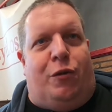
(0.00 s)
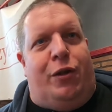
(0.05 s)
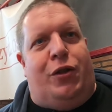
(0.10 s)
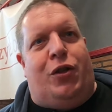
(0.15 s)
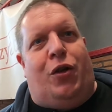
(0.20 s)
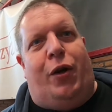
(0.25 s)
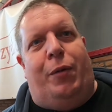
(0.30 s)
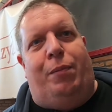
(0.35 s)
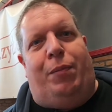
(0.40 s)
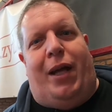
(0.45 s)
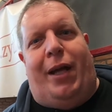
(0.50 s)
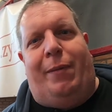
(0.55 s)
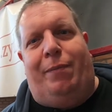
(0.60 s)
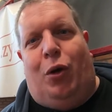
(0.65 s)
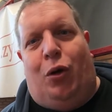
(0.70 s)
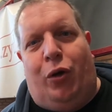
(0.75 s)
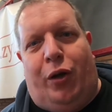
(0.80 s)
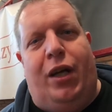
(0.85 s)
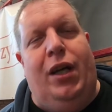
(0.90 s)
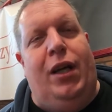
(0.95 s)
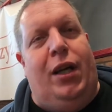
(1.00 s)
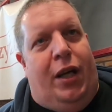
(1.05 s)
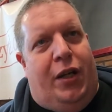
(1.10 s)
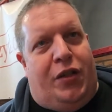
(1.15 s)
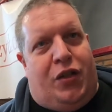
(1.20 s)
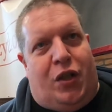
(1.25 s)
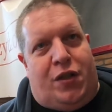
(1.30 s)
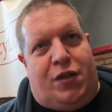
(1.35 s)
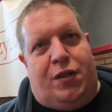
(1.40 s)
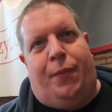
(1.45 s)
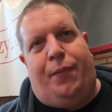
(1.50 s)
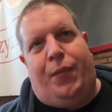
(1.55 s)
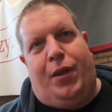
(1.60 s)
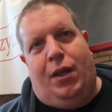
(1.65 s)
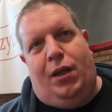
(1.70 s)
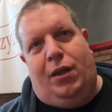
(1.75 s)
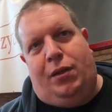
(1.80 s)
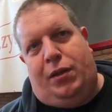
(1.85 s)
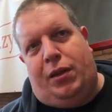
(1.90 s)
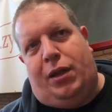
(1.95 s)
we enjoy playing poker. It's just
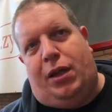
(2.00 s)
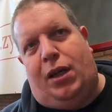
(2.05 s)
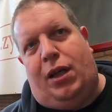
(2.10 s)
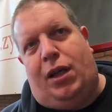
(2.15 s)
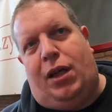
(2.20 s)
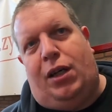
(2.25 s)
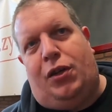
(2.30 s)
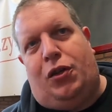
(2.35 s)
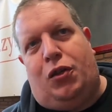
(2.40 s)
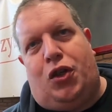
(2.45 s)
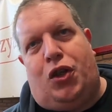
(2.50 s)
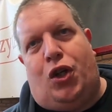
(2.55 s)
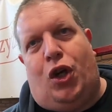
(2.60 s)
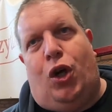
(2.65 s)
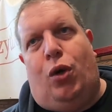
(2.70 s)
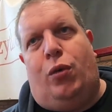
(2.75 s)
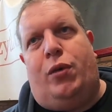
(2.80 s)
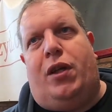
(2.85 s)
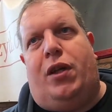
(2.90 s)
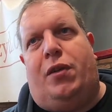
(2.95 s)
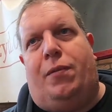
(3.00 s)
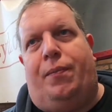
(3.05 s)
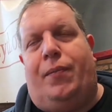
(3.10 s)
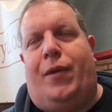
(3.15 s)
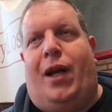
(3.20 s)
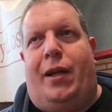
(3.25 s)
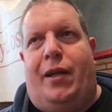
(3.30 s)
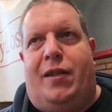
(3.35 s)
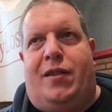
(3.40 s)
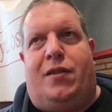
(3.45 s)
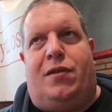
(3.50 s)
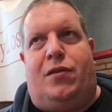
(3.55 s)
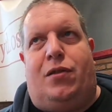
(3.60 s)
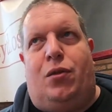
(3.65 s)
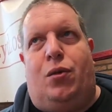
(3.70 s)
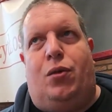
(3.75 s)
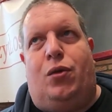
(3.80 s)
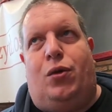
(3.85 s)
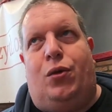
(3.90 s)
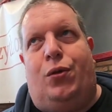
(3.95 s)
the, to show that uh, it's
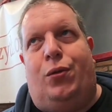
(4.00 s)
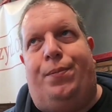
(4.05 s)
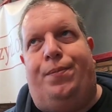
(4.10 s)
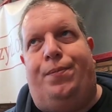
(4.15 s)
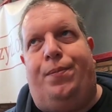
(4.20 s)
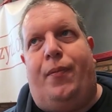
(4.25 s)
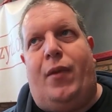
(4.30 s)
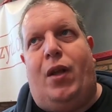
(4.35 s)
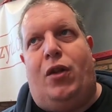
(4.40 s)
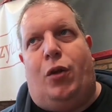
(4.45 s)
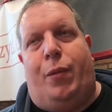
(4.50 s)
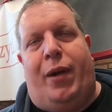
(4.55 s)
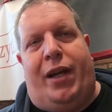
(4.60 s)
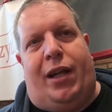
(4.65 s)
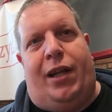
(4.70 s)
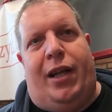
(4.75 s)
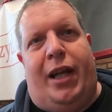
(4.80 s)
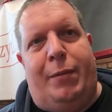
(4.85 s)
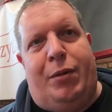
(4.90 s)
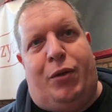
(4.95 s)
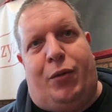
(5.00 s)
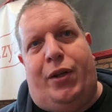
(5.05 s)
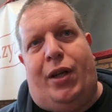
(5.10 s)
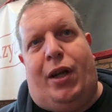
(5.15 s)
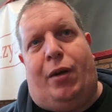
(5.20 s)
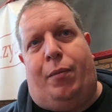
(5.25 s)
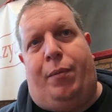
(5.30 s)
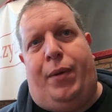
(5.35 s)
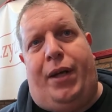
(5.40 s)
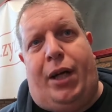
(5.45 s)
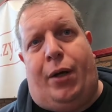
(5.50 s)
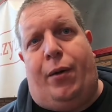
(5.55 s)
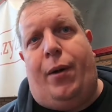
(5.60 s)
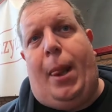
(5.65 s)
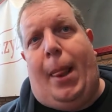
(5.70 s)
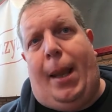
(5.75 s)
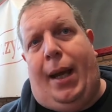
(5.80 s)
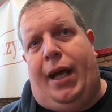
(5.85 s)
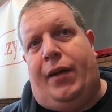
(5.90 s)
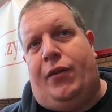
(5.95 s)
to, to to make a link between our beer
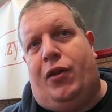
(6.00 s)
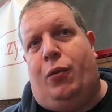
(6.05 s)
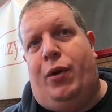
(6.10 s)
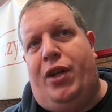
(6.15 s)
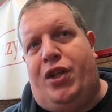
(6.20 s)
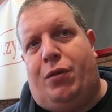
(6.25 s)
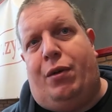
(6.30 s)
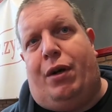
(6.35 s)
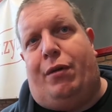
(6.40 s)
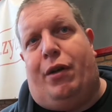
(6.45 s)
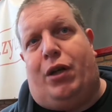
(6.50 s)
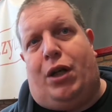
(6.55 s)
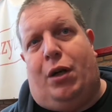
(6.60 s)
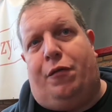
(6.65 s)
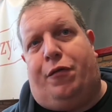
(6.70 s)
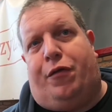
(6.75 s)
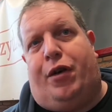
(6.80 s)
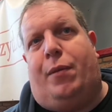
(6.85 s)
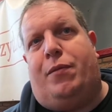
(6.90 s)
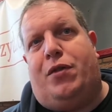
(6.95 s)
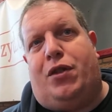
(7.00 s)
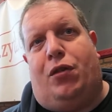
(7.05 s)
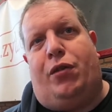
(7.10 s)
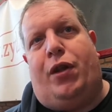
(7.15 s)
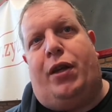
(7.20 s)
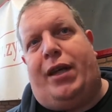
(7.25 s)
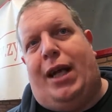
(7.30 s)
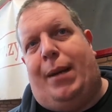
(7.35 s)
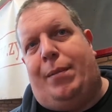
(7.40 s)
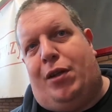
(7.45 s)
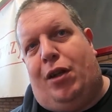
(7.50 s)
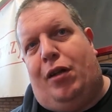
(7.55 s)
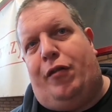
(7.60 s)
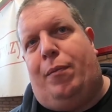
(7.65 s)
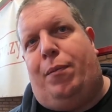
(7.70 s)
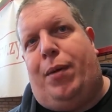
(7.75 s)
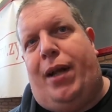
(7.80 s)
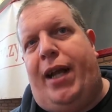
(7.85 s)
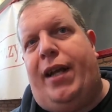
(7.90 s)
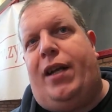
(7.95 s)
and the region where we come from, so the capital of
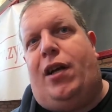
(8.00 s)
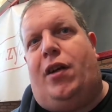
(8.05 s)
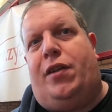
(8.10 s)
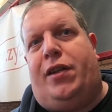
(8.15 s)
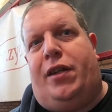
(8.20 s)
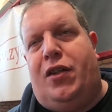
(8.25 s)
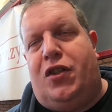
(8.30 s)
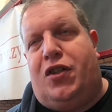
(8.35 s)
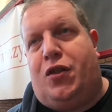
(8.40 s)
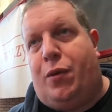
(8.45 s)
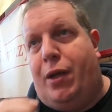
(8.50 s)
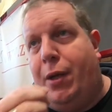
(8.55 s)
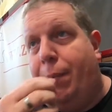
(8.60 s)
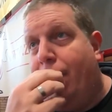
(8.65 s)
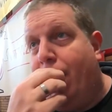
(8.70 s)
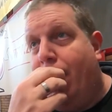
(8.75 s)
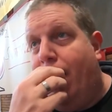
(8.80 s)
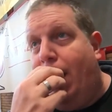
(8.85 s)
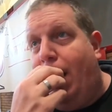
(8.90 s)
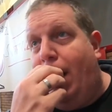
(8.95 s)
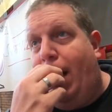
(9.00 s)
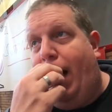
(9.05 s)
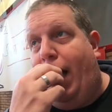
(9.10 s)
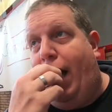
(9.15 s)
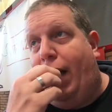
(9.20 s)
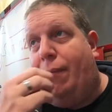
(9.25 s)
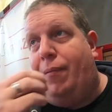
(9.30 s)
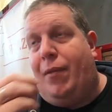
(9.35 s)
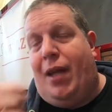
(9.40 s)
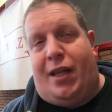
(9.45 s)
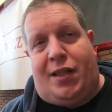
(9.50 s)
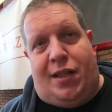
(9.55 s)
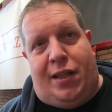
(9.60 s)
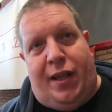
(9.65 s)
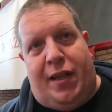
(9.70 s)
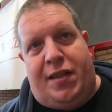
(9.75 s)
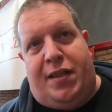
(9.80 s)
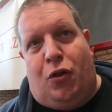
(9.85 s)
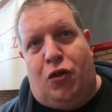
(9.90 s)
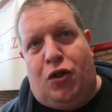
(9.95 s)
the playing card industry. And um, actually
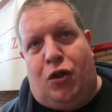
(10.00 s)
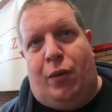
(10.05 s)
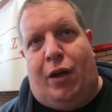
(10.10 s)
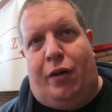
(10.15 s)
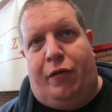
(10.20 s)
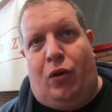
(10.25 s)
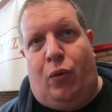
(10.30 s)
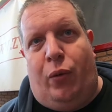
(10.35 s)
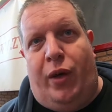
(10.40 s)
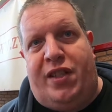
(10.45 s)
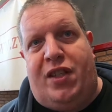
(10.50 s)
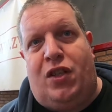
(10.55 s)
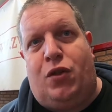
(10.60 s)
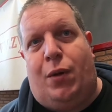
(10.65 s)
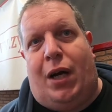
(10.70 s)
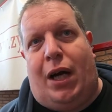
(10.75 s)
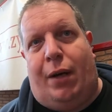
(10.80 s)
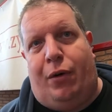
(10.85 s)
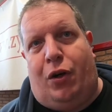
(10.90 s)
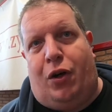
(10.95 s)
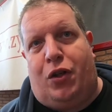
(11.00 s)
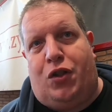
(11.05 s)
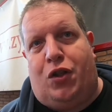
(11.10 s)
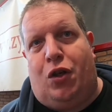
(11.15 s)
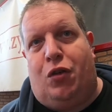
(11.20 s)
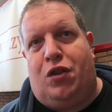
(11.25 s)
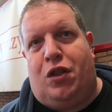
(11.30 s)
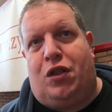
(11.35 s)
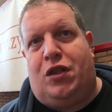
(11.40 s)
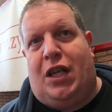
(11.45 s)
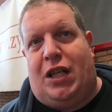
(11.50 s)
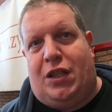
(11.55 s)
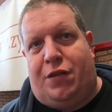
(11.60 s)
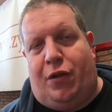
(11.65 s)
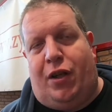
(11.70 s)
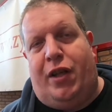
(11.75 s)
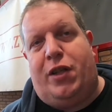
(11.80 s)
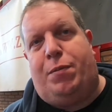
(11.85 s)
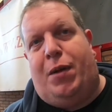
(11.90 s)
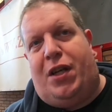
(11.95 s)
that's also one of the reasons why we are so
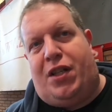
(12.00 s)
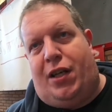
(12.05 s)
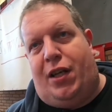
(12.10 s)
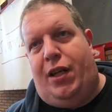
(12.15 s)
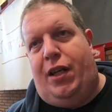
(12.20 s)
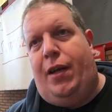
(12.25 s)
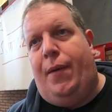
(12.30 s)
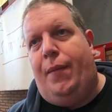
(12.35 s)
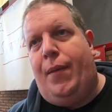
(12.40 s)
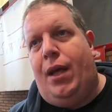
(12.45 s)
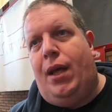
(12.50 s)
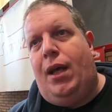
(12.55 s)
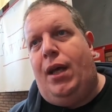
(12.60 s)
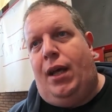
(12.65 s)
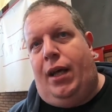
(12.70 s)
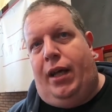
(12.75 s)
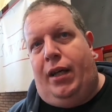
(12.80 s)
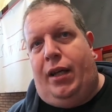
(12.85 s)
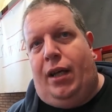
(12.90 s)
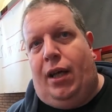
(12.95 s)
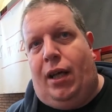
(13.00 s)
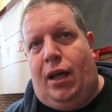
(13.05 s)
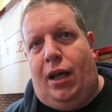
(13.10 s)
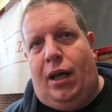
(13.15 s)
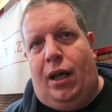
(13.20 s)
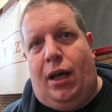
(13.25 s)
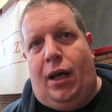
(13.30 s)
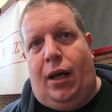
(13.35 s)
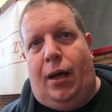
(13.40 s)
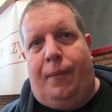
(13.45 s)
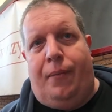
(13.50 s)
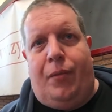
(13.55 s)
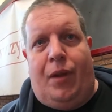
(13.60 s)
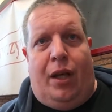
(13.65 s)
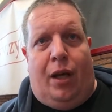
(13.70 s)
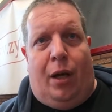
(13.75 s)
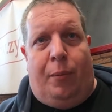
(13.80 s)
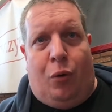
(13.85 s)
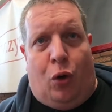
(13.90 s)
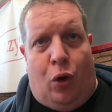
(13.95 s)
successful, especially in um,
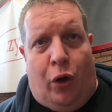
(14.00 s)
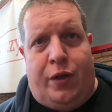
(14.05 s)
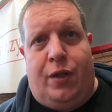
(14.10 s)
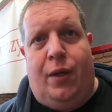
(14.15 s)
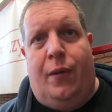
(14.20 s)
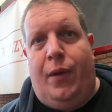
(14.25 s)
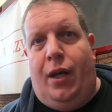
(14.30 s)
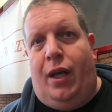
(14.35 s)
abroad,